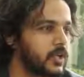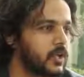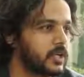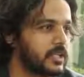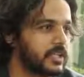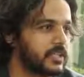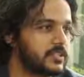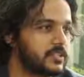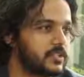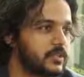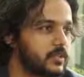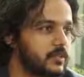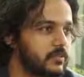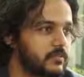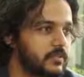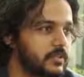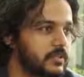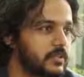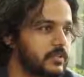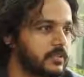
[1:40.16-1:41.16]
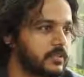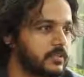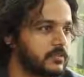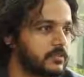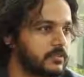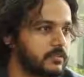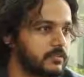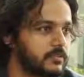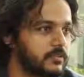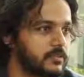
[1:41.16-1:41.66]
Or it's sort of
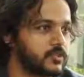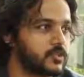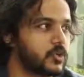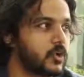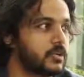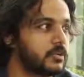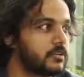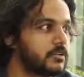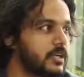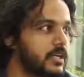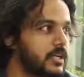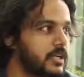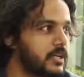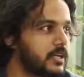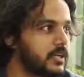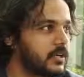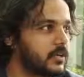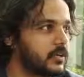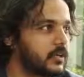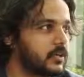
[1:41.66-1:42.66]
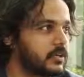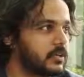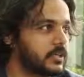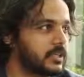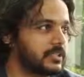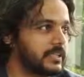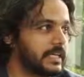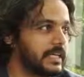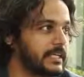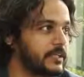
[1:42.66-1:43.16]
a genre or
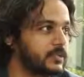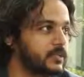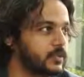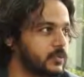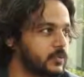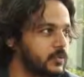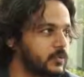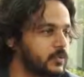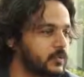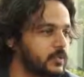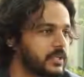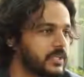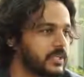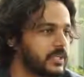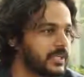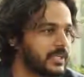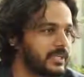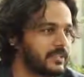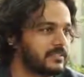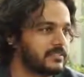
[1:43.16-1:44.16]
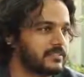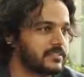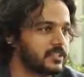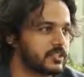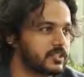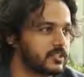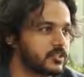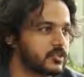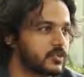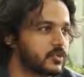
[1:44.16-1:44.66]
a thing to do. It's
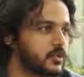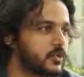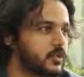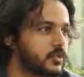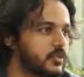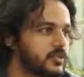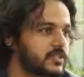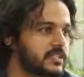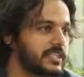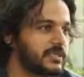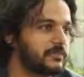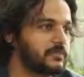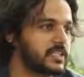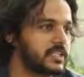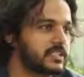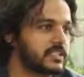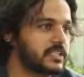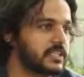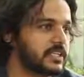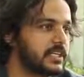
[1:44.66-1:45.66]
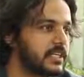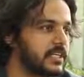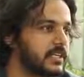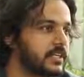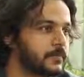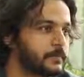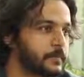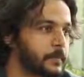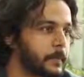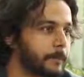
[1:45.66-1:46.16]
just so
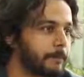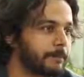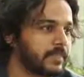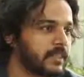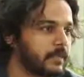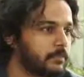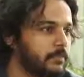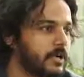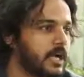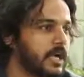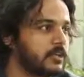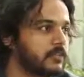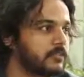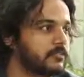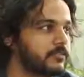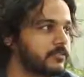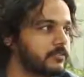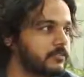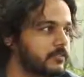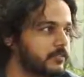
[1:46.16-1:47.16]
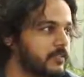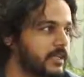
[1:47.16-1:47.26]
seamlessly part of